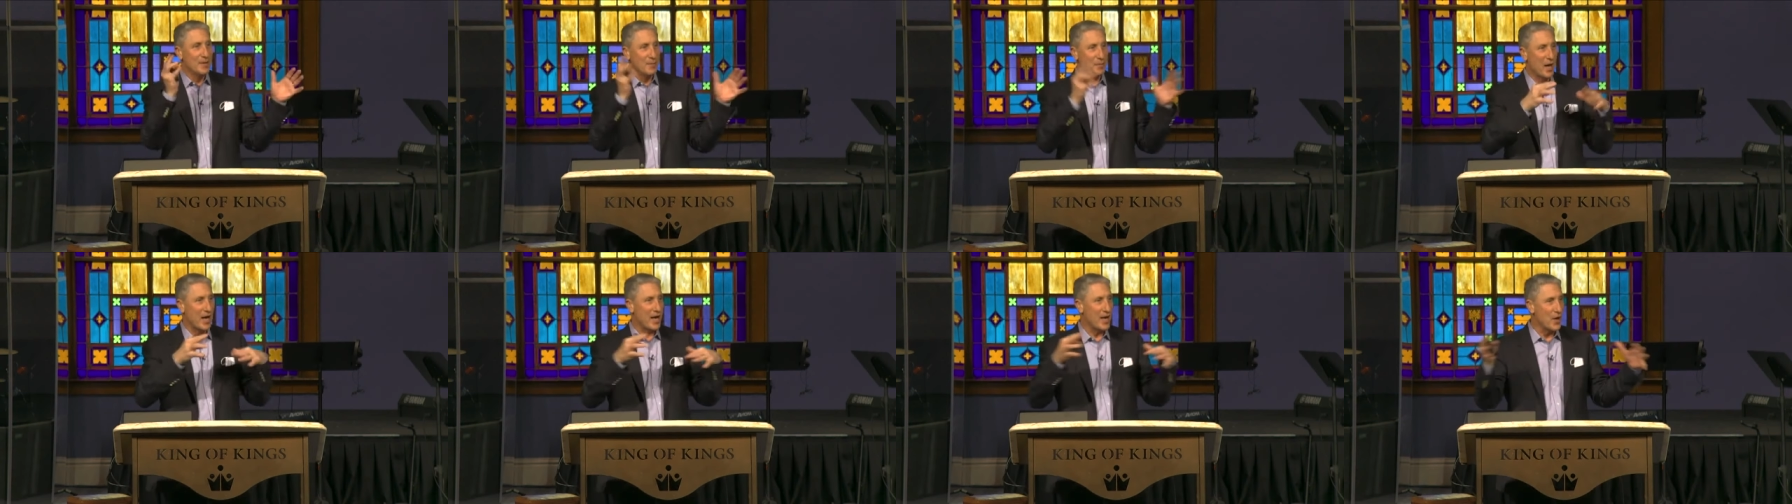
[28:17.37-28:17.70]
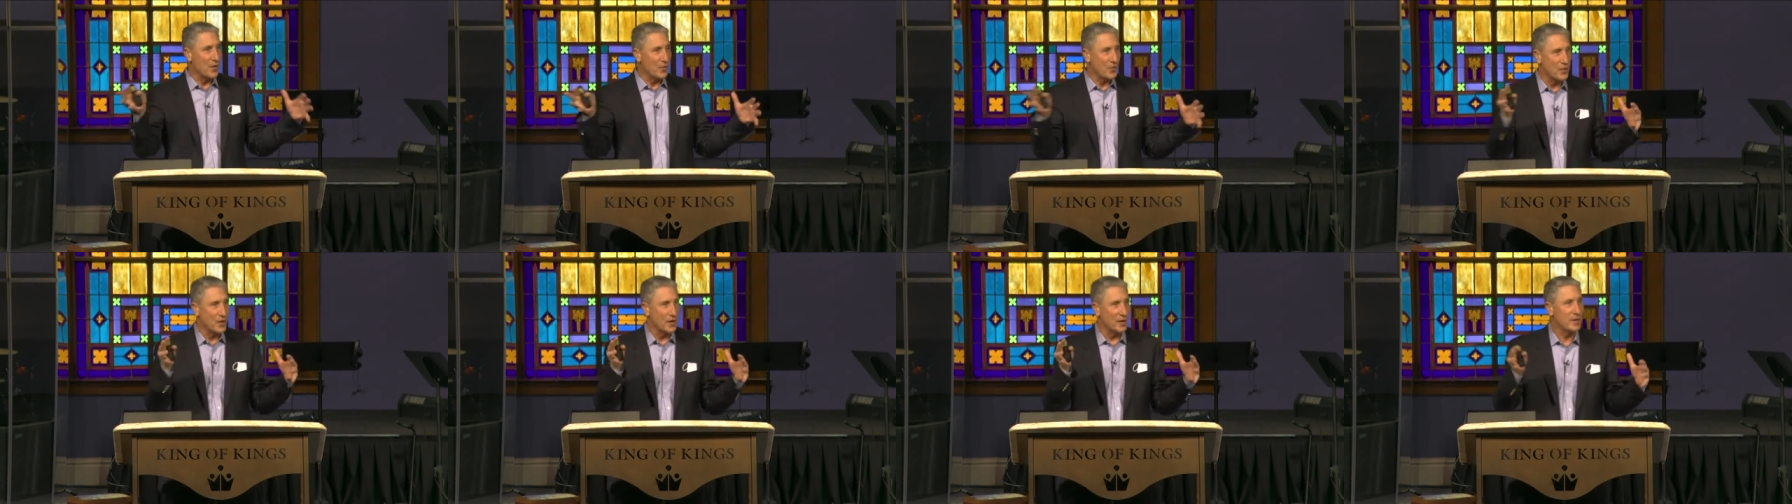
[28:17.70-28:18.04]
by
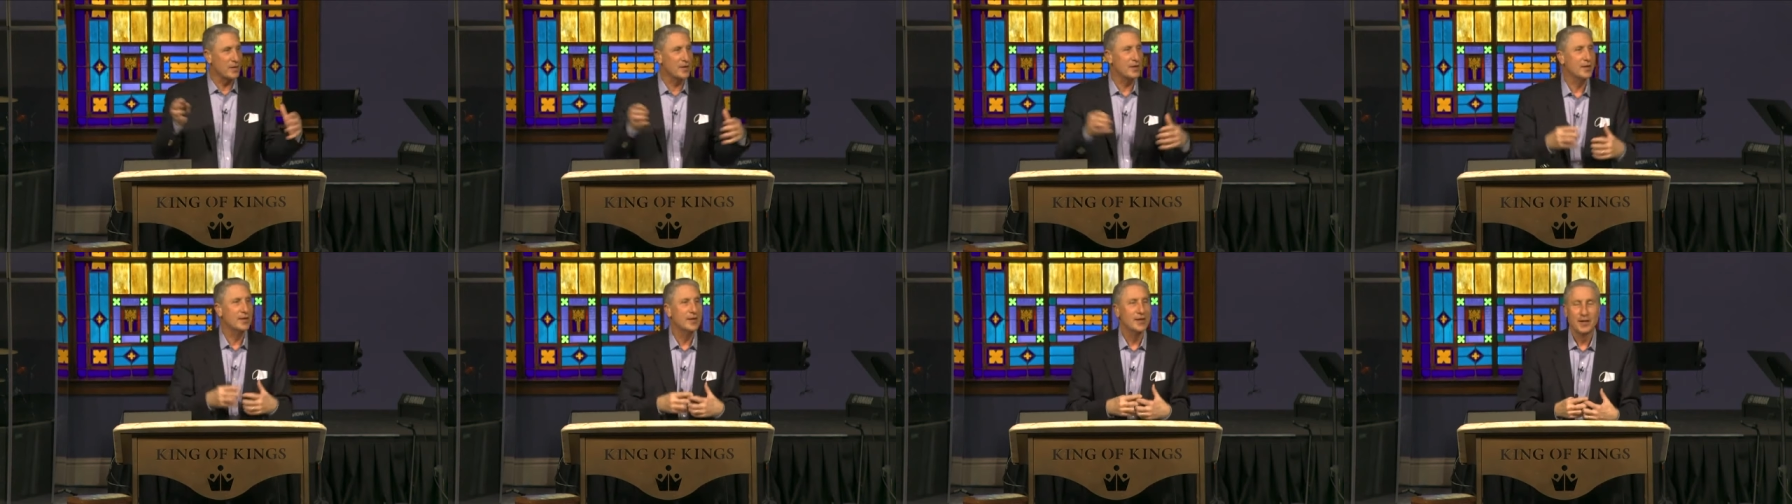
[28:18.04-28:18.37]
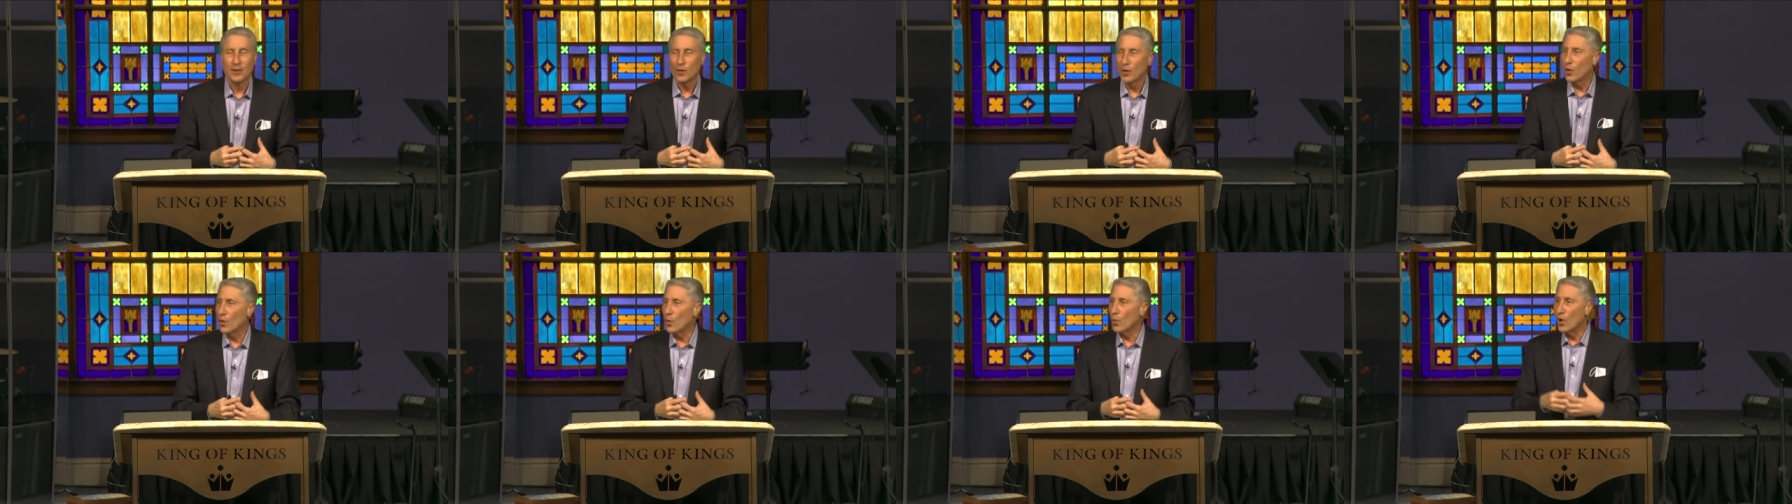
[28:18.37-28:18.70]
ethnic
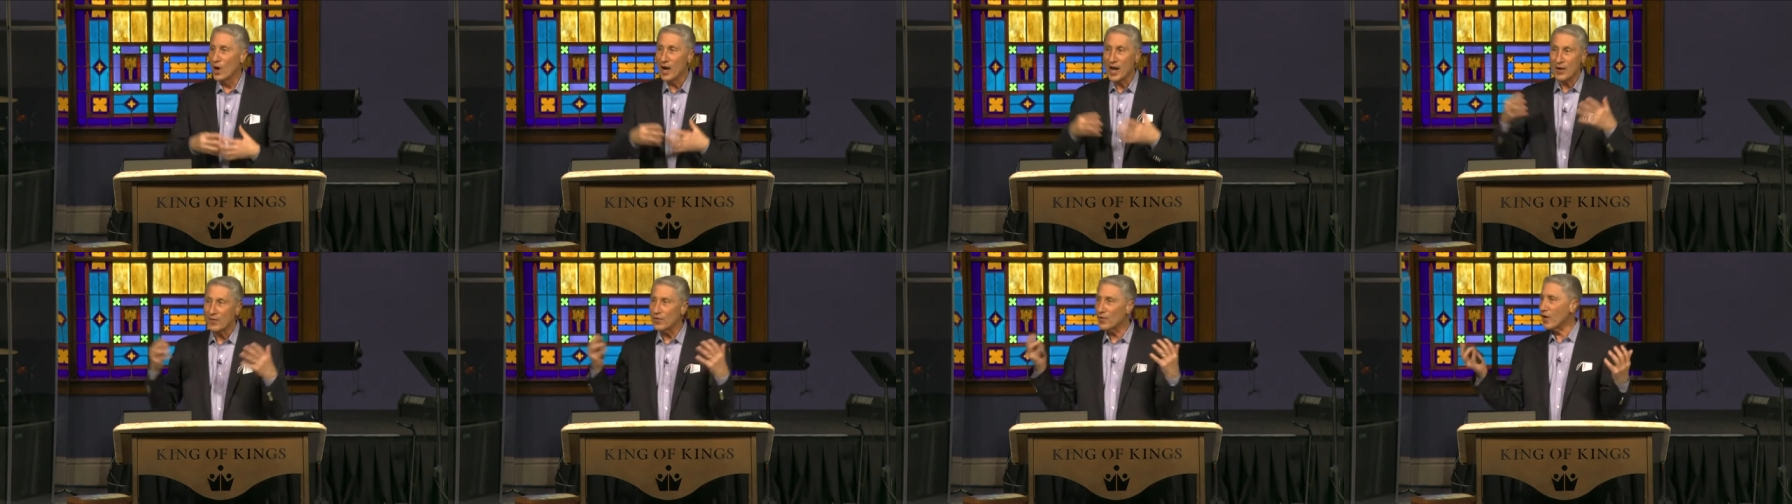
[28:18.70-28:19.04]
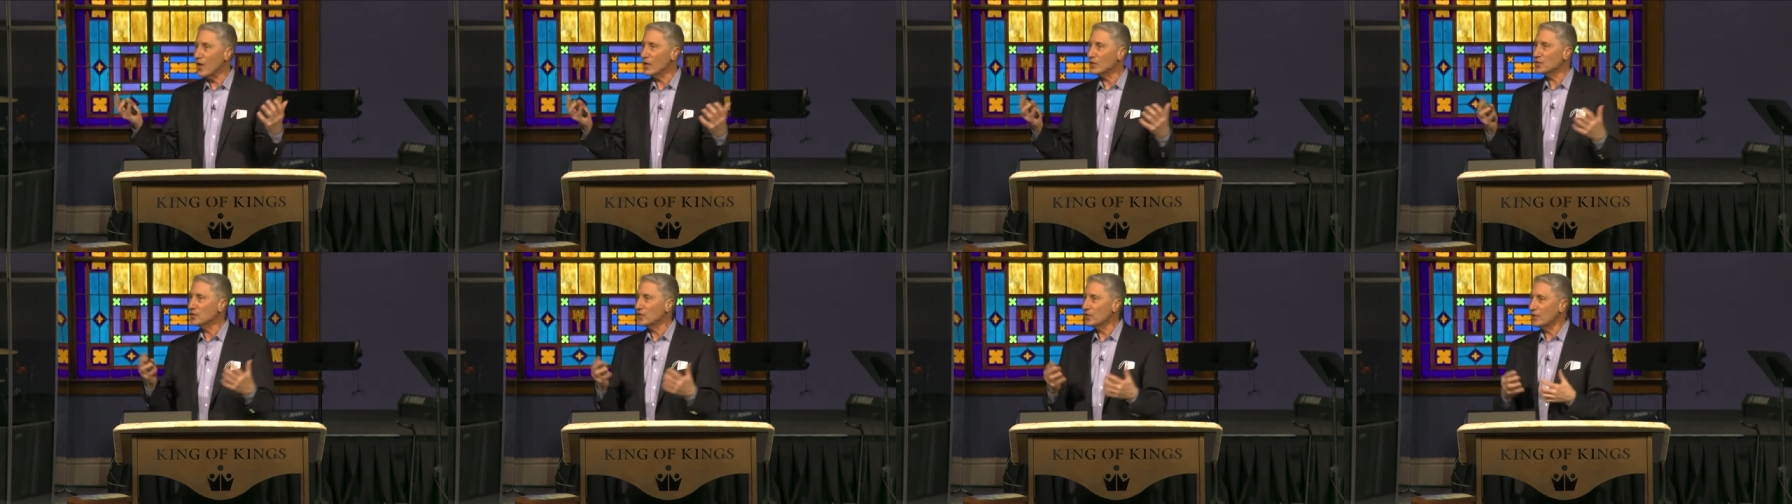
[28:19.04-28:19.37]
or whatever
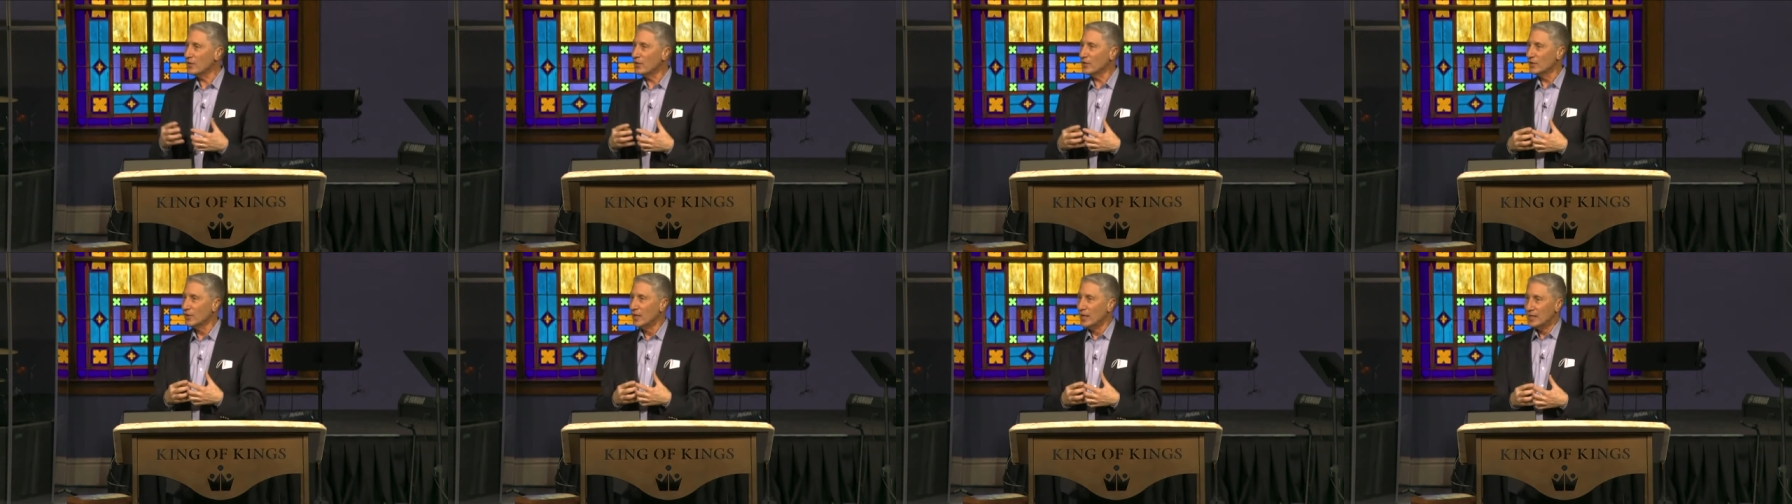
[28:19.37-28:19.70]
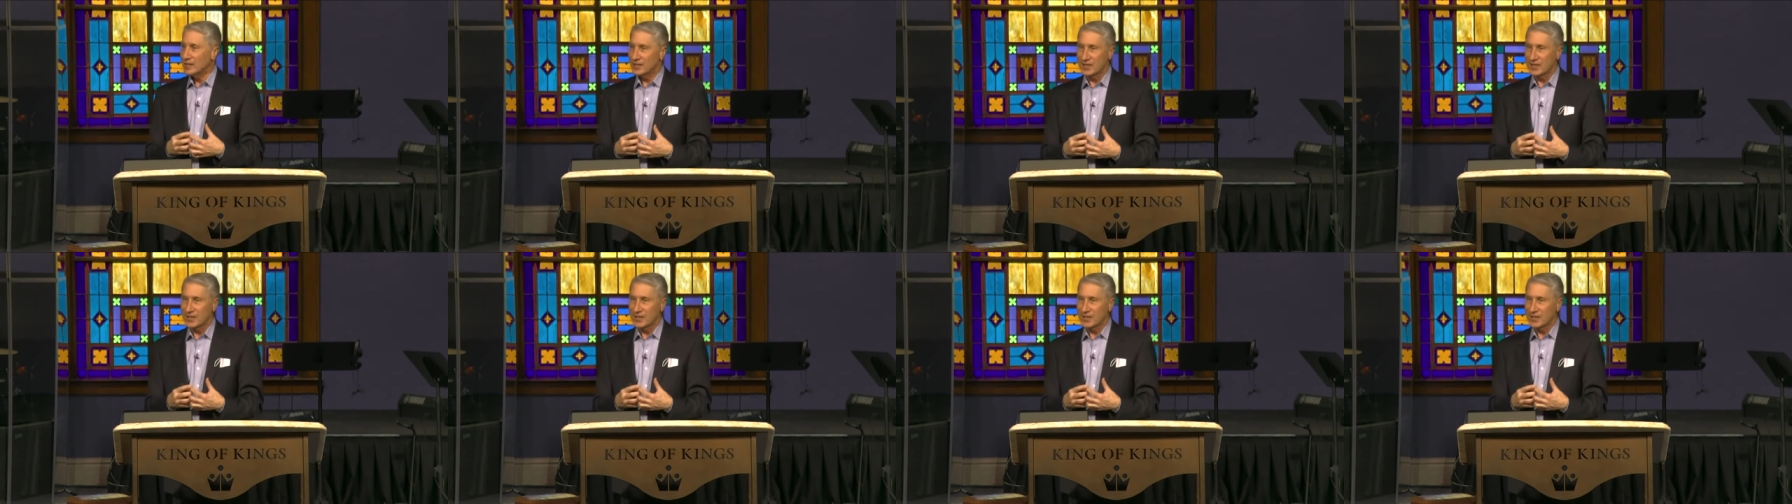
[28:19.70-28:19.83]
else you do.